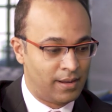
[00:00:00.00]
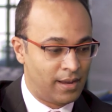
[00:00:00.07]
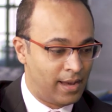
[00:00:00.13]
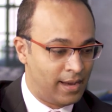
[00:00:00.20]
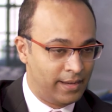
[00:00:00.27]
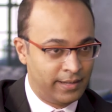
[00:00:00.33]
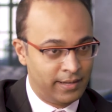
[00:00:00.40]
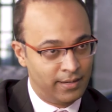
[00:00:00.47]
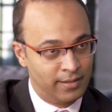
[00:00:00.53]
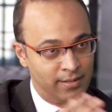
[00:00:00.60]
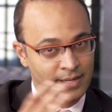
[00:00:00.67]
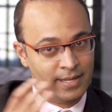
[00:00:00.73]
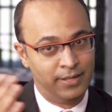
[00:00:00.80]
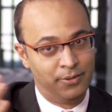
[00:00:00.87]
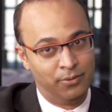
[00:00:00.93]
I,
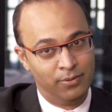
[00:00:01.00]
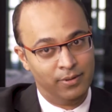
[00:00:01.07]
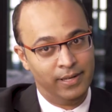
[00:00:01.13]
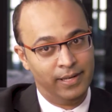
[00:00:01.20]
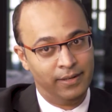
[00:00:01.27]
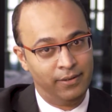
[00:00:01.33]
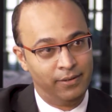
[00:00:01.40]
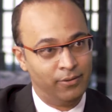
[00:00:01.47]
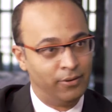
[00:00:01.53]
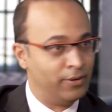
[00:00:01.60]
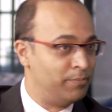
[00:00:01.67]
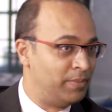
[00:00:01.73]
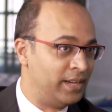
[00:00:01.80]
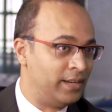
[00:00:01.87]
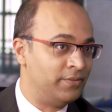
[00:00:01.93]
Caroline, hold it
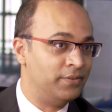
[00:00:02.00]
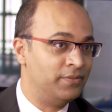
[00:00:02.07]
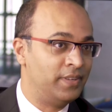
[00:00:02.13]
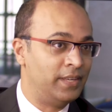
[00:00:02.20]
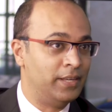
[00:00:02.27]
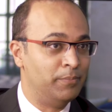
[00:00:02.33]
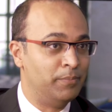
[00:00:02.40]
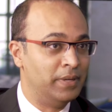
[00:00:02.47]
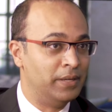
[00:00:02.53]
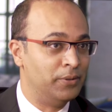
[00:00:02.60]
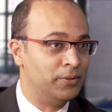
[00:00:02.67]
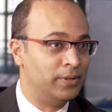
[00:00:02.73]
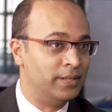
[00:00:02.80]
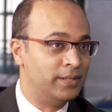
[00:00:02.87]
on behalf of Kimeo